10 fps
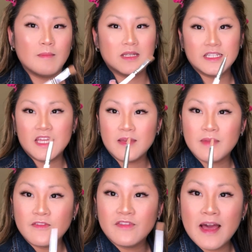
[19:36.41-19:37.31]
I'm gonna take
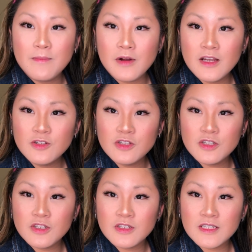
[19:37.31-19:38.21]
my flat
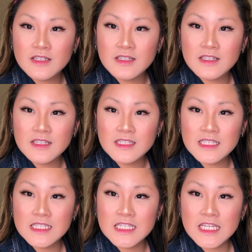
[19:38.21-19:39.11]
brush,
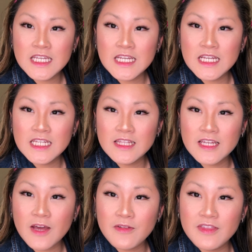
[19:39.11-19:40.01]
teeny,
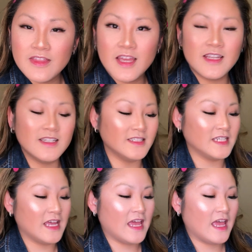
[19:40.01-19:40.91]
look how thin that is,
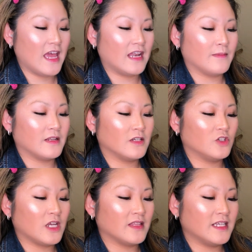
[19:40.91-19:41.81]
and I'm gonna
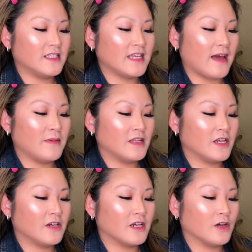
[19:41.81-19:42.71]
gently dab in
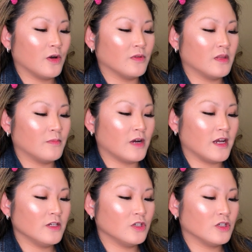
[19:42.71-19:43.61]
here and coat the
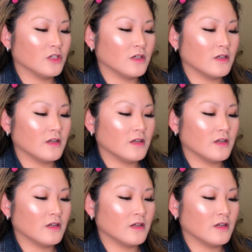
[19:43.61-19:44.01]
brush.